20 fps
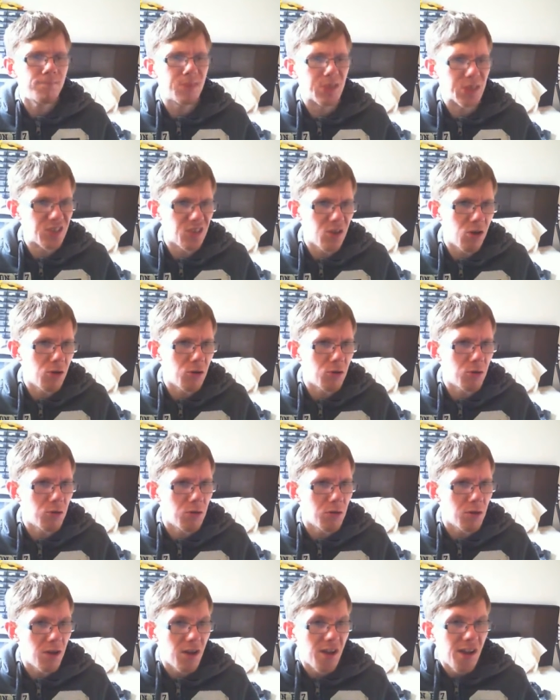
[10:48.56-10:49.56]
So,
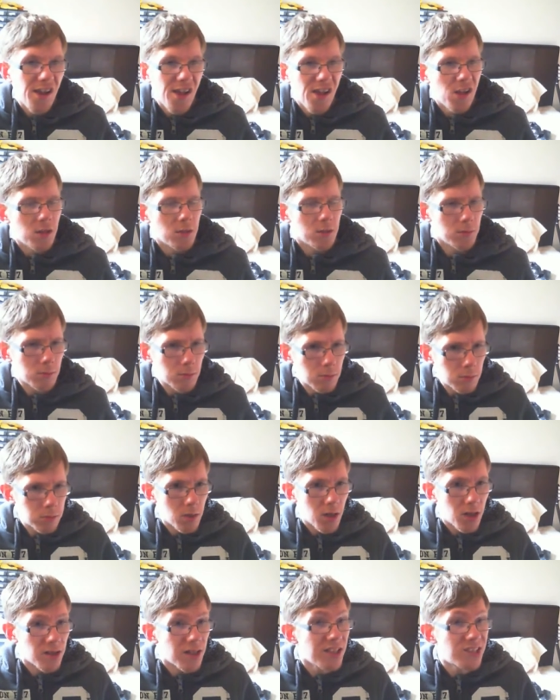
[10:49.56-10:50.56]

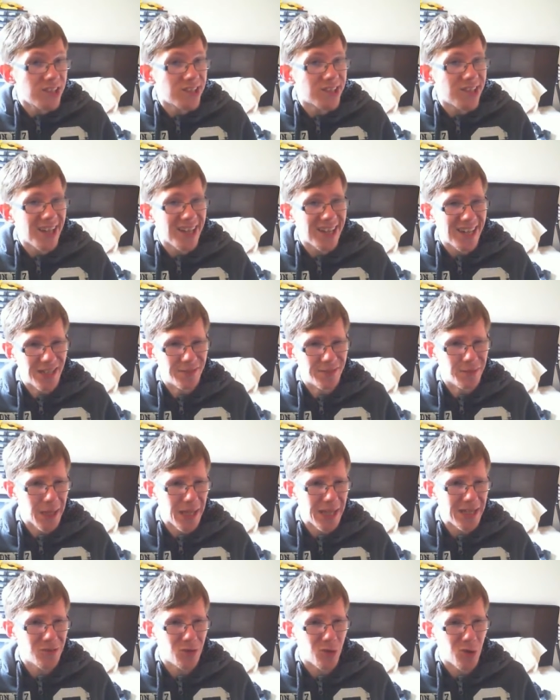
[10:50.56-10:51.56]
unless it's like level
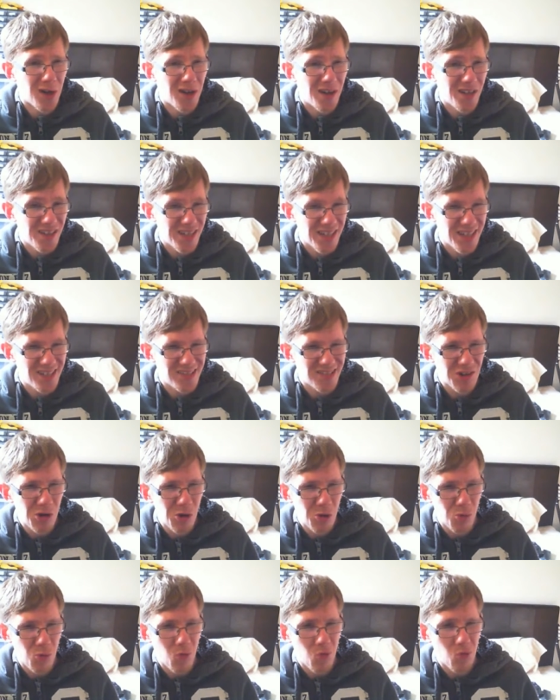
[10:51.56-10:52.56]
8 or higher, it's
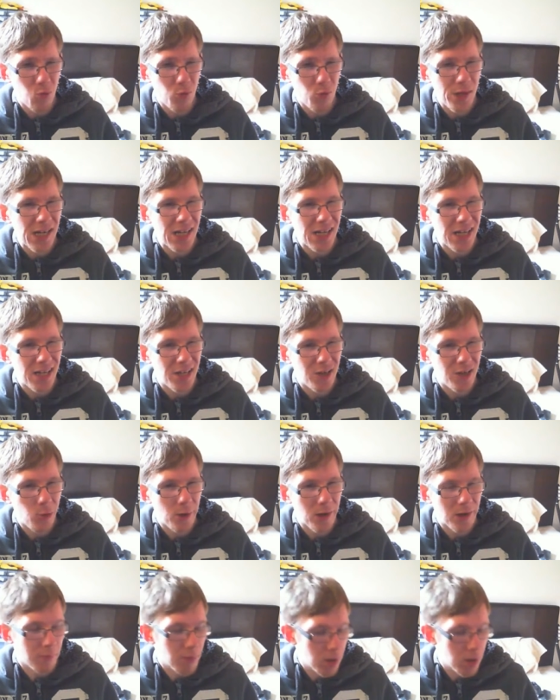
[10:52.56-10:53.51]
not really doing